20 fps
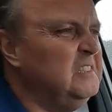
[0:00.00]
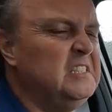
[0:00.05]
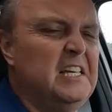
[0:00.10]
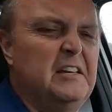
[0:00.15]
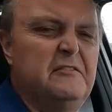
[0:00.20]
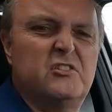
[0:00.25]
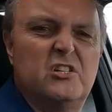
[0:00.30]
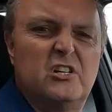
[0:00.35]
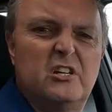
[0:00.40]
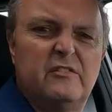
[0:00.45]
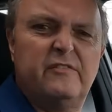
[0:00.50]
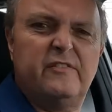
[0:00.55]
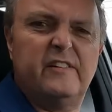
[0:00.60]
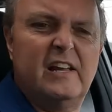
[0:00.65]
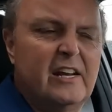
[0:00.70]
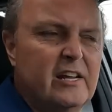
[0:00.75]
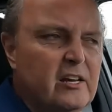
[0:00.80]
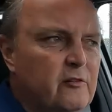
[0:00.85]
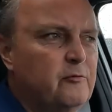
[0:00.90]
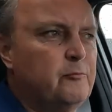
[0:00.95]
gives it a
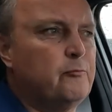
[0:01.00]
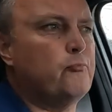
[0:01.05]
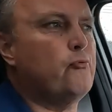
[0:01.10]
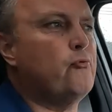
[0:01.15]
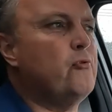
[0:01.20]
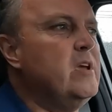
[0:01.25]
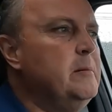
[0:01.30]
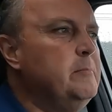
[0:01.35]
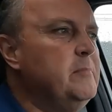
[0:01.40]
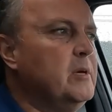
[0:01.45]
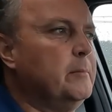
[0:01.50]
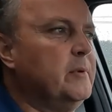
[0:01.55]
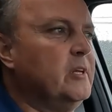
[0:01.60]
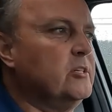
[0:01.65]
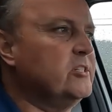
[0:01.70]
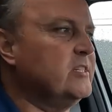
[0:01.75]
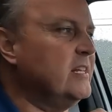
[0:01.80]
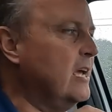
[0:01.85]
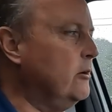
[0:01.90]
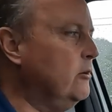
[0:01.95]
feeling of
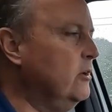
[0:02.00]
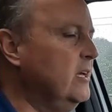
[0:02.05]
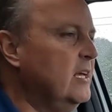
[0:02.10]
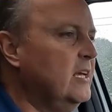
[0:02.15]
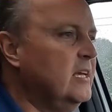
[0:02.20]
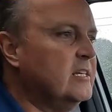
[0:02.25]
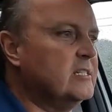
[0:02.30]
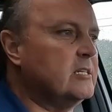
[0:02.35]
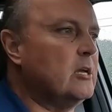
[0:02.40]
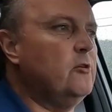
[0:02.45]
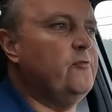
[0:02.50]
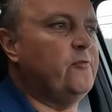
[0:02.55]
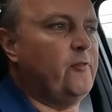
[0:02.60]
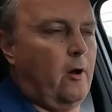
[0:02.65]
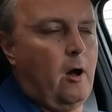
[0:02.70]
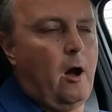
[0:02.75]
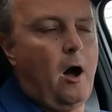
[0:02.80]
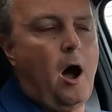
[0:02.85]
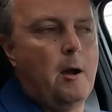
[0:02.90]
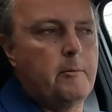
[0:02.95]
premiumness. Now, so
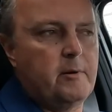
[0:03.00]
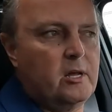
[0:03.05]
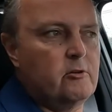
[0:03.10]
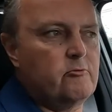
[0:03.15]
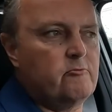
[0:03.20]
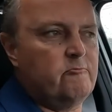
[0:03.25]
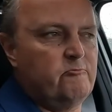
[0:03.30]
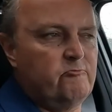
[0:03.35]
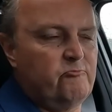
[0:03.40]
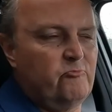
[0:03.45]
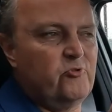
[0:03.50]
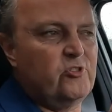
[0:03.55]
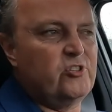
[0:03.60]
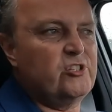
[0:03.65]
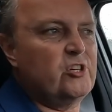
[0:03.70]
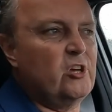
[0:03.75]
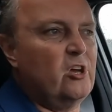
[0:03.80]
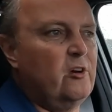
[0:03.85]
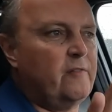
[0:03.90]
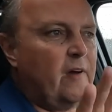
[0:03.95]
far, I'm going to
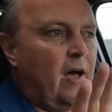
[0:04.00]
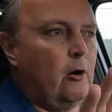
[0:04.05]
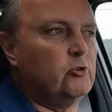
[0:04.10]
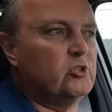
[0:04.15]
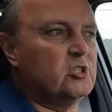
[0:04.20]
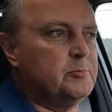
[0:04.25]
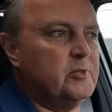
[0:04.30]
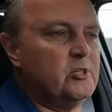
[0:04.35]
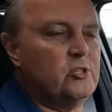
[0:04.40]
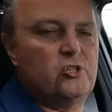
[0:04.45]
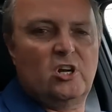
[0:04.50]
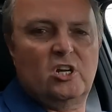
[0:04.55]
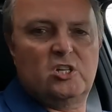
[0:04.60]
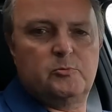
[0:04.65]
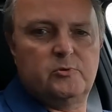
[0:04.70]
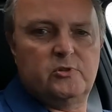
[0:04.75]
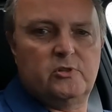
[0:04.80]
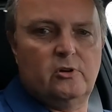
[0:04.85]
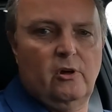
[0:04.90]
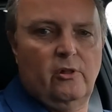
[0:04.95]
reserve ultimate
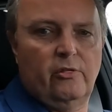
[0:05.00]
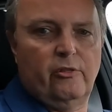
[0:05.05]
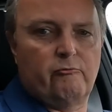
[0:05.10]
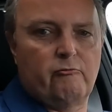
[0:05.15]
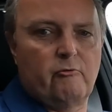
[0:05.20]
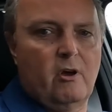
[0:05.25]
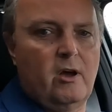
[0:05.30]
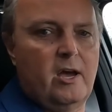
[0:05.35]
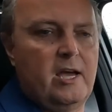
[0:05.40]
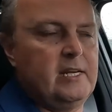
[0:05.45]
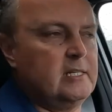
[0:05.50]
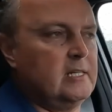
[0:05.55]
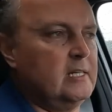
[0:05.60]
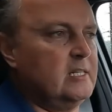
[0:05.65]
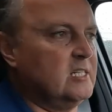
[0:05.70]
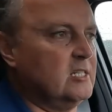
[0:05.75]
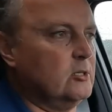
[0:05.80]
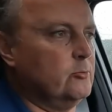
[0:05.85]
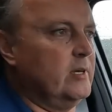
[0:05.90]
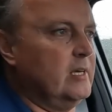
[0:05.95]
judgment on the ride
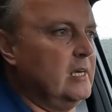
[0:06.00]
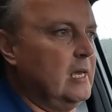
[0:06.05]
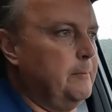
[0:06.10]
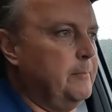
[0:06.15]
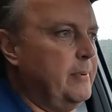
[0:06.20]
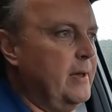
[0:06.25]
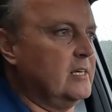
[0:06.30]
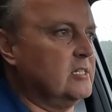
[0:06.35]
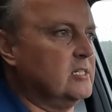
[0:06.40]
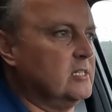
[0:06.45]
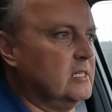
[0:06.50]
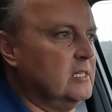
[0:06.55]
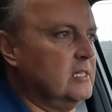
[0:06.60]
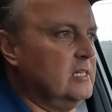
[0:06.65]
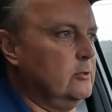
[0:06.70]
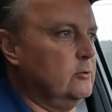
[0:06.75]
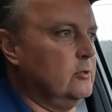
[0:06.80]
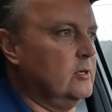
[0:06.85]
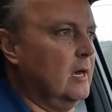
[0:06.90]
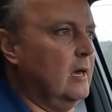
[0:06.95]
until we get back to the
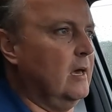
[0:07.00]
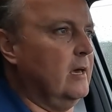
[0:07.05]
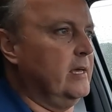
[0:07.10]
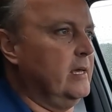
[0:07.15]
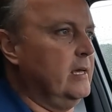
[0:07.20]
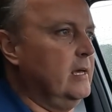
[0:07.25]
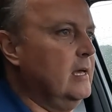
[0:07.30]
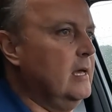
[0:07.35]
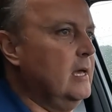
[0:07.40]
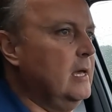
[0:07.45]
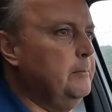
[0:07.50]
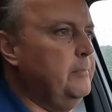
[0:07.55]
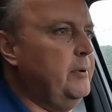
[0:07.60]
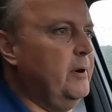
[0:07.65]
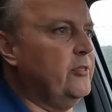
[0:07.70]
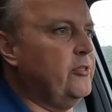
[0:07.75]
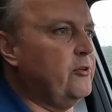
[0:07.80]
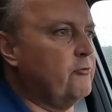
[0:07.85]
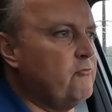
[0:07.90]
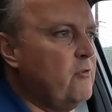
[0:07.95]
UK,
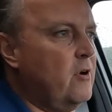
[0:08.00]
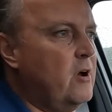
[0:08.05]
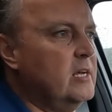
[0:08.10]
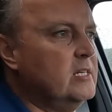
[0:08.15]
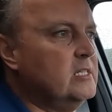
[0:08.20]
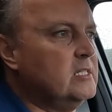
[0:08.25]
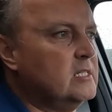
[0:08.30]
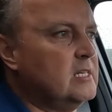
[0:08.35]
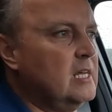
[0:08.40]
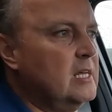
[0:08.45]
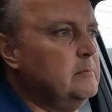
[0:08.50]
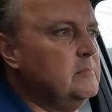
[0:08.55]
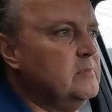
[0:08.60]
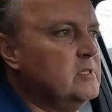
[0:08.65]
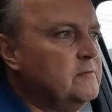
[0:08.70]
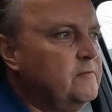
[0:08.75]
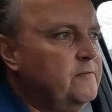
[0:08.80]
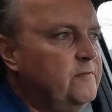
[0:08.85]
but the ride seems